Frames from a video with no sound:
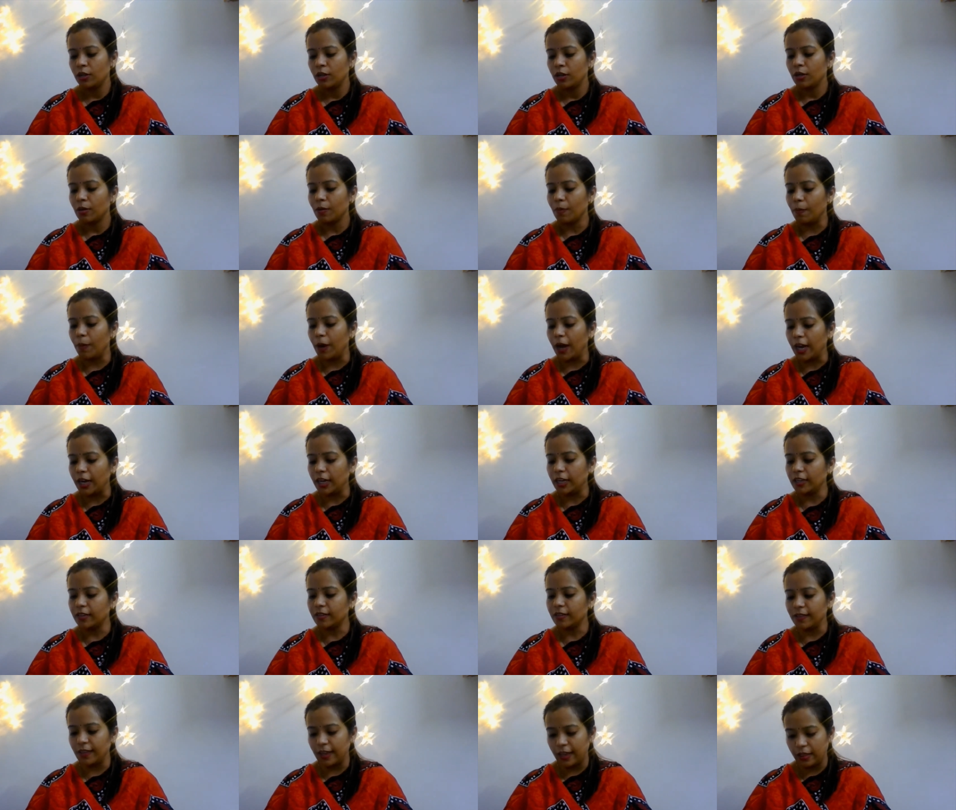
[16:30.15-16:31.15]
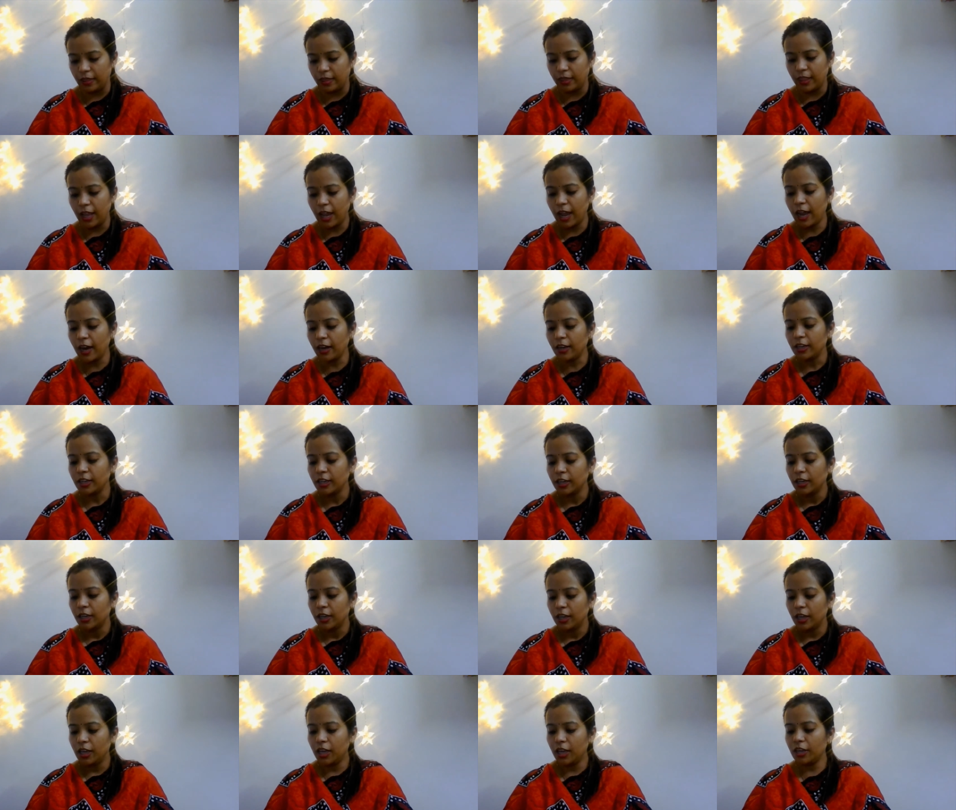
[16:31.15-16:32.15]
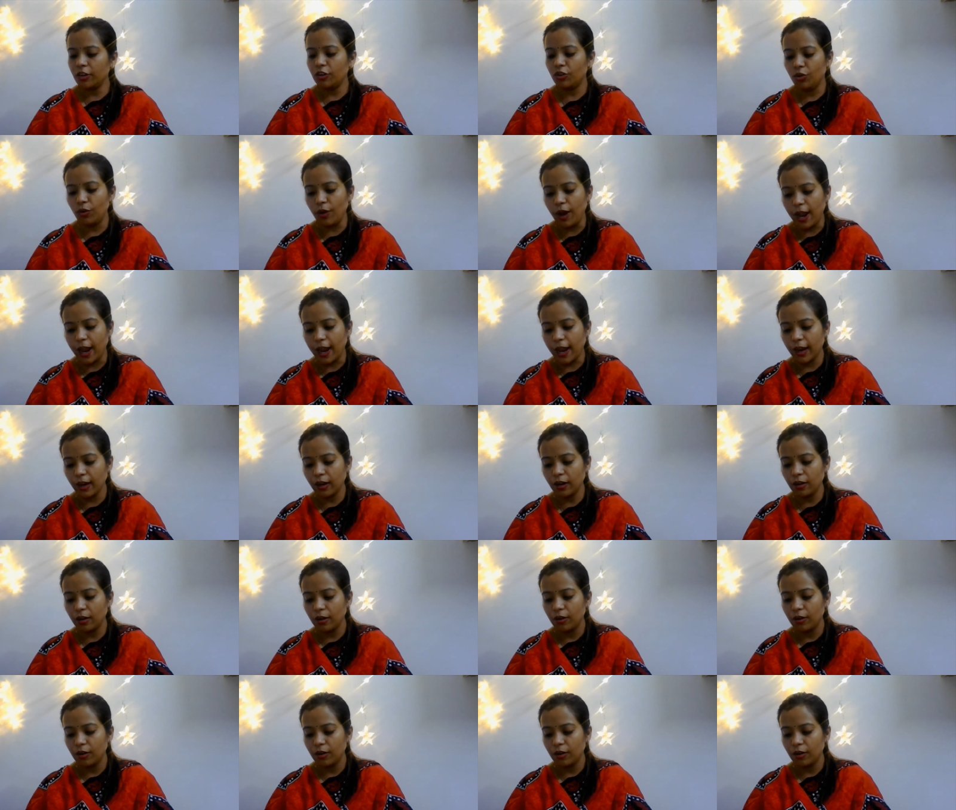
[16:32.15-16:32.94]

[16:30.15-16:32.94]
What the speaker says: Bali said that he drank,